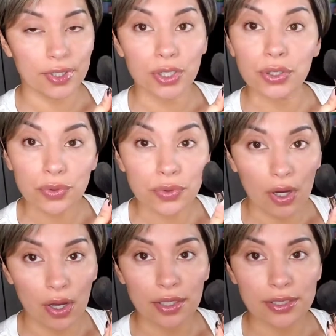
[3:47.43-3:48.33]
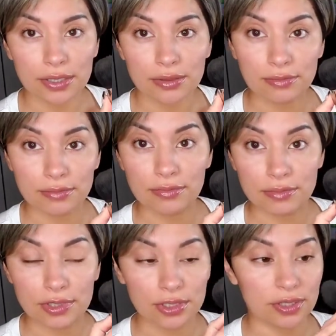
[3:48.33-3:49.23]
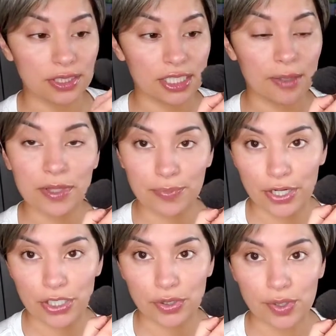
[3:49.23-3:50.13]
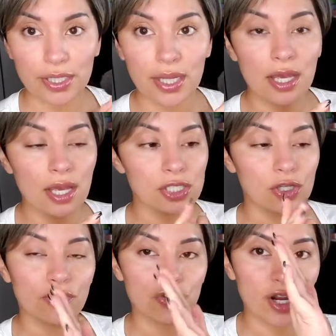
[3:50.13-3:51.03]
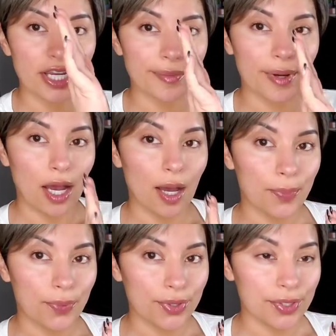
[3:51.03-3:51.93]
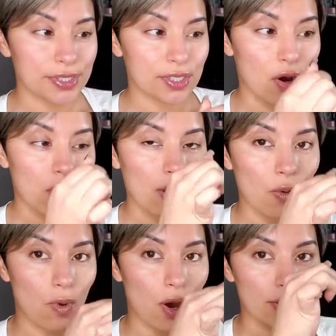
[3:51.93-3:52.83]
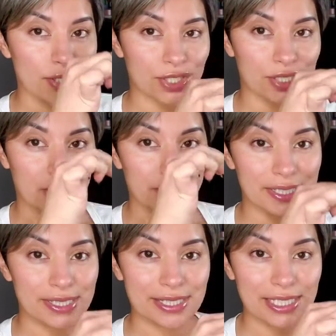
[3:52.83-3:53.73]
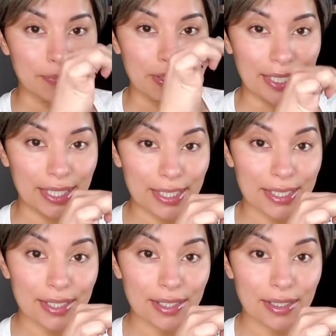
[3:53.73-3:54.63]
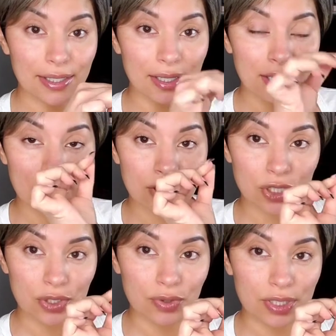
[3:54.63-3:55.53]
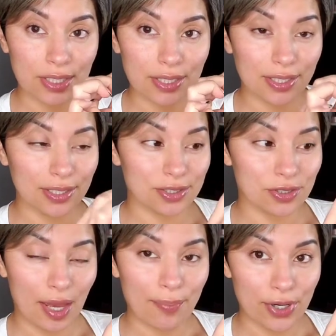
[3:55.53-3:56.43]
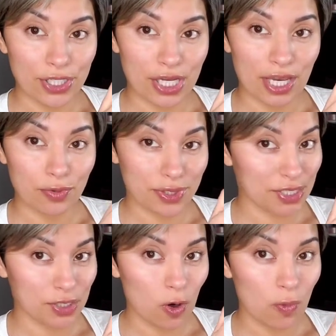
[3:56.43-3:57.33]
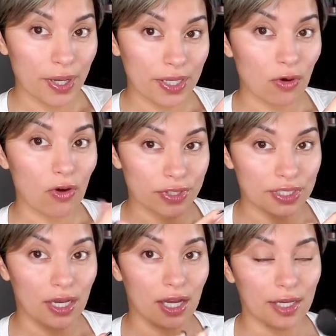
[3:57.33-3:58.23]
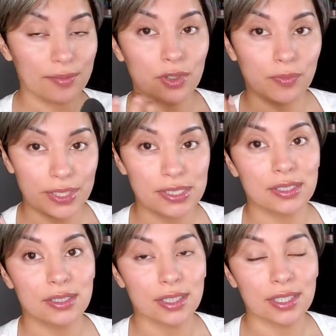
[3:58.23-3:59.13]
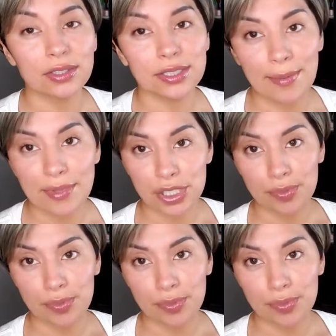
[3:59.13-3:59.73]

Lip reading: glued on to the tip of the brush, right? So if you're drying them upwards, all that water is just going to be seeping in to that brush head with the soap, and over time it'll damage the